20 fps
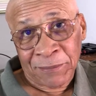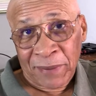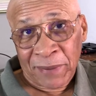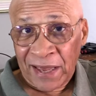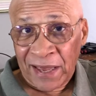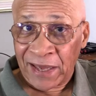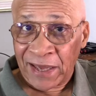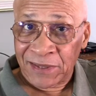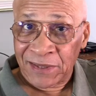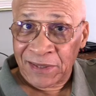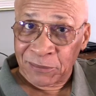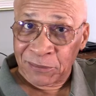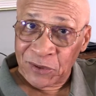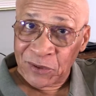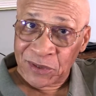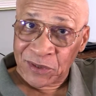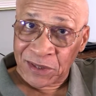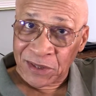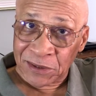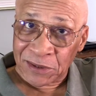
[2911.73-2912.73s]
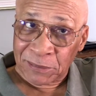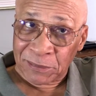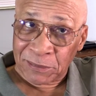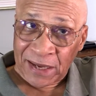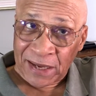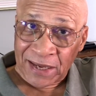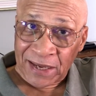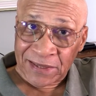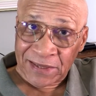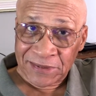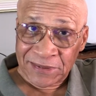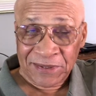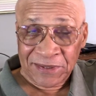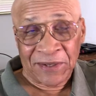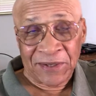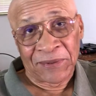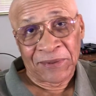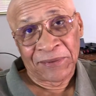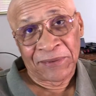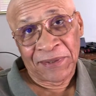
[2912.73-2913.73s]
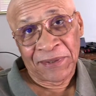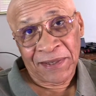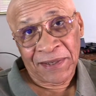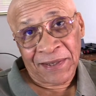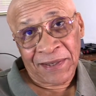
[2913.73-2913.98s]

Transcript: band, musical band, you know.